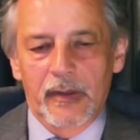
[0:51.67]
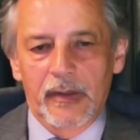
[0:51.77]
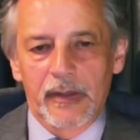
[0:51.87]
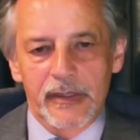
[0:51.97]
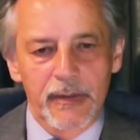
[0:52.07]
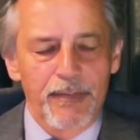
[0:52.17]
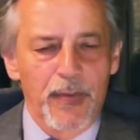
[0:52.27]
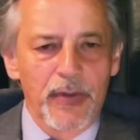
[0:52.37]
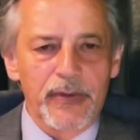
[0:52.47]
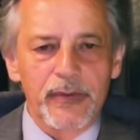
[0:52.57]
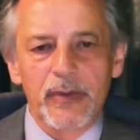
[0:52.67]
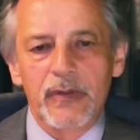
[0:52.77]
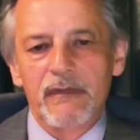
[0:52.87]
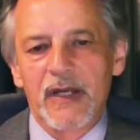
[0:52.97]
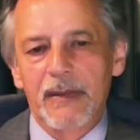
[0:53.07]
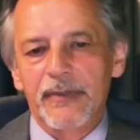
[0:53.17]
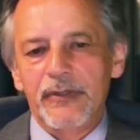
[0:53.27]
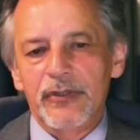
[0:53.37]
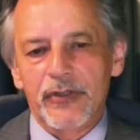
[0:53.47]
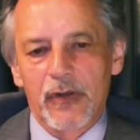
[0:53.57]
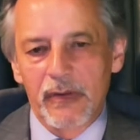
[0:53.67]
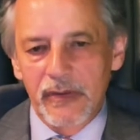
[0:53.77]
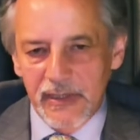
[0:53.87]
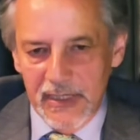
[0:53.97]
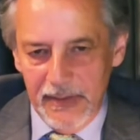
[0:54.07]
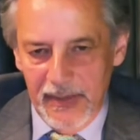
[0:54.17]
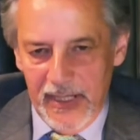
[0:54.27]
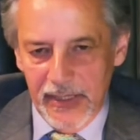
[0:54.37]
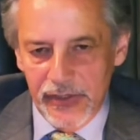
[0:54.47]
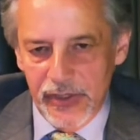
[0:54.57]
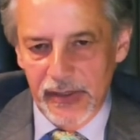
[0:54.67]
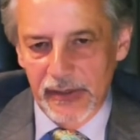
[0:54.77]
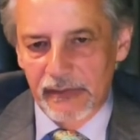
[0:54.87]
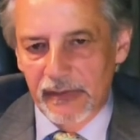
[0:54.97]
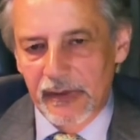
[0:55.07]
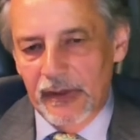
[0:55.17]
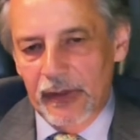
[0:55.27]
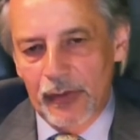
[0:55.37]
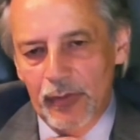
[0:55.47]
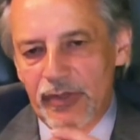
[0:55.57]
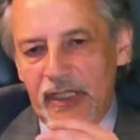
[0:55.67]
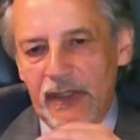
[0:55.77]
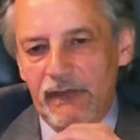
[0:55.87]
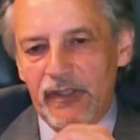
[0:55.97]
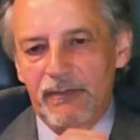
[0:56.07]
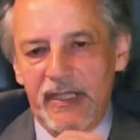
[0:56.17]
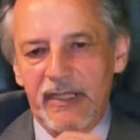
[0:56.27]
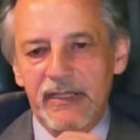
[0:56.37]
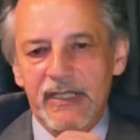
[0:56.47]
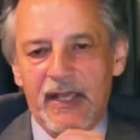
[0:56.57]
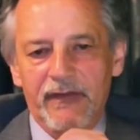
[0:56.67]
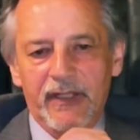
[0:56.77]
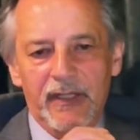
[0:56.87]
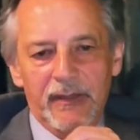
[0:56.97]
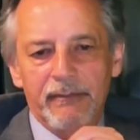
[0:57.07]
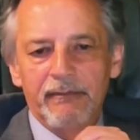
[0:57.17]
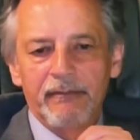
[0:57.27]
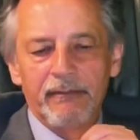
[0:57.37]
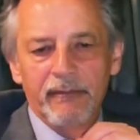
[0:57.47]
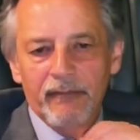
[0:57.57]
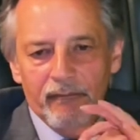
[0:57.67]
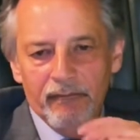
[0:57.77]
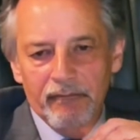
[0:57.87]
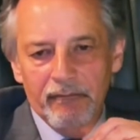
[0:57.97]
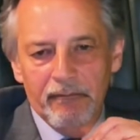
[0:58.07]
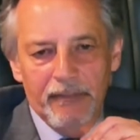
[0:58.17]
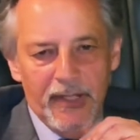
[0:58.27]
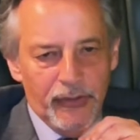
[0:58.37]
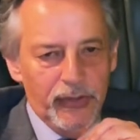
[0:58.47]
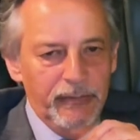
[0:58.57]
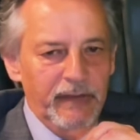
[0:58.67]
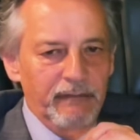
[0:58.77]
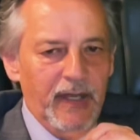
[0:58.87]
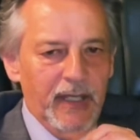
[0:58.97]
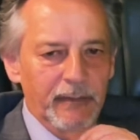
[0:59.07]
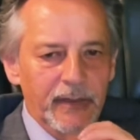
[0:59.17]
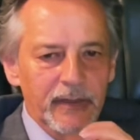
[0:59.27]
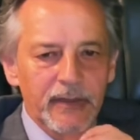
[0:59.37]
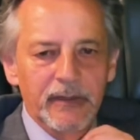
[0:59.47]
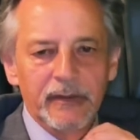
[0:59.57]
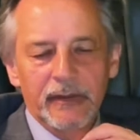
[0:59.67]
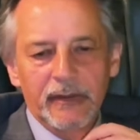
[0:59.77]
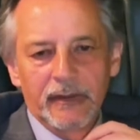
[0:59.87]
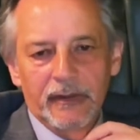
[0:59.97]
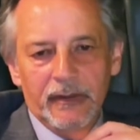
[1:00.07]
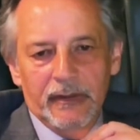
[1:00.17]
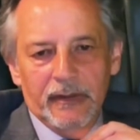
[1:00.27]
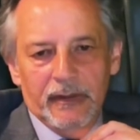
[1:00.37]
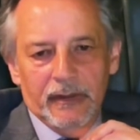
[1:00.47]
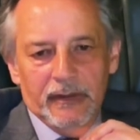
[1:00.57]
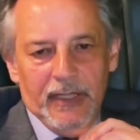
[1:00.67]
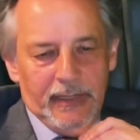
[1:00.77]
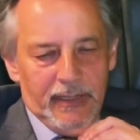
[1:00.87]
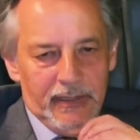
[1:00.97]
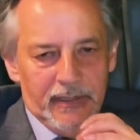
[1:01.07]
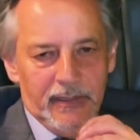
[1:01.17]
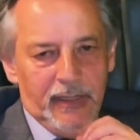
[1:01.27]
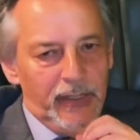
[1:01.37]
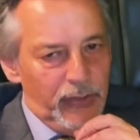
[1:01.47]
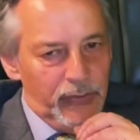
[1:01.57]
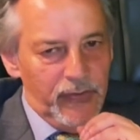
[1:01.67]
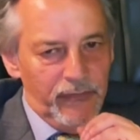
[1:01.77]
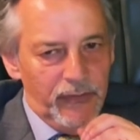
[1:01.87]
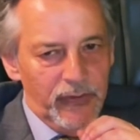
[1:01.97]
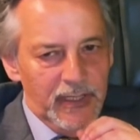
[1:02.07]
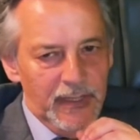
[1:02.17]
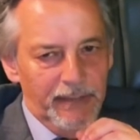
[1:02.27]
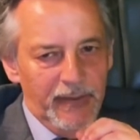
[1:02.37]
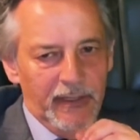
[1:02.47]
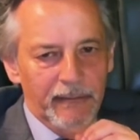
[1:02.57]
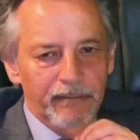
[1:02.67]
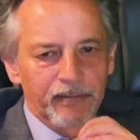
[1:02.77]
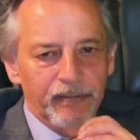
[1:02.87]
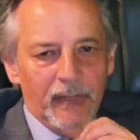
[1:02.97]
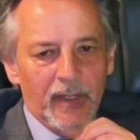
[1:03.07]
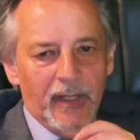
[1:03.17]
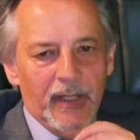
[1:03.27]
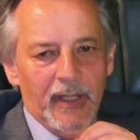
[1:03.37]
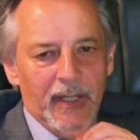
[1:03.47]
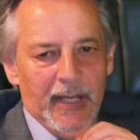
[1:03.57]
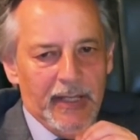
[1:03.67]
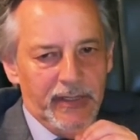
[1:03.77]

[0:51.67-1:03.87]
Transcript: It's important to develop a strong sleep hygiene routine, which means having a bedroom environment that is conducive to sleeping and